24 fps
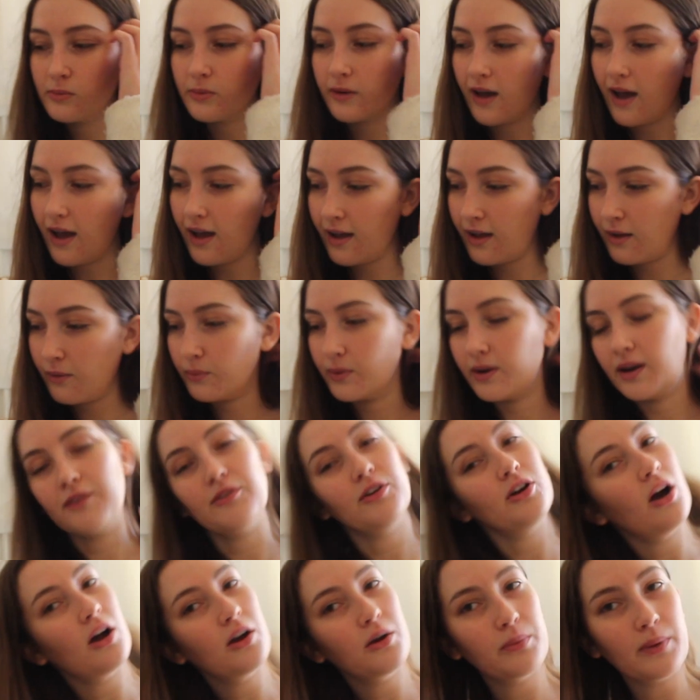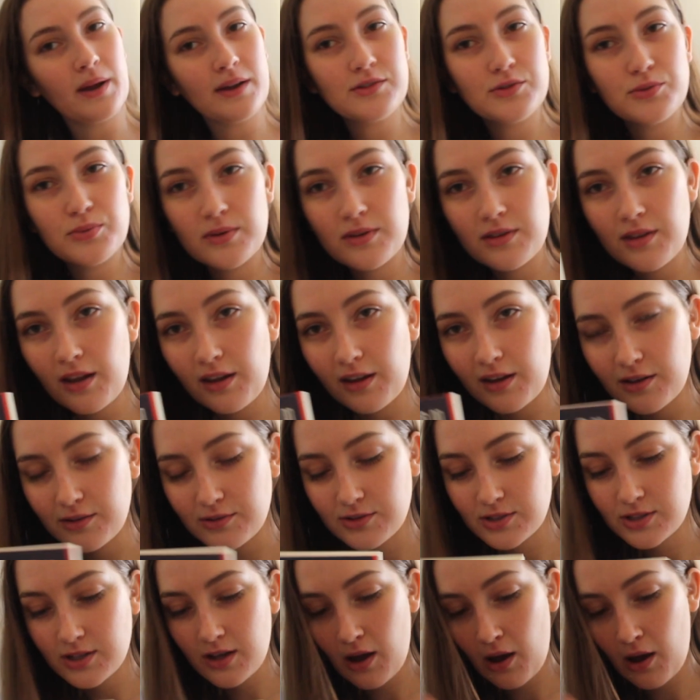but we never got around to Othello, so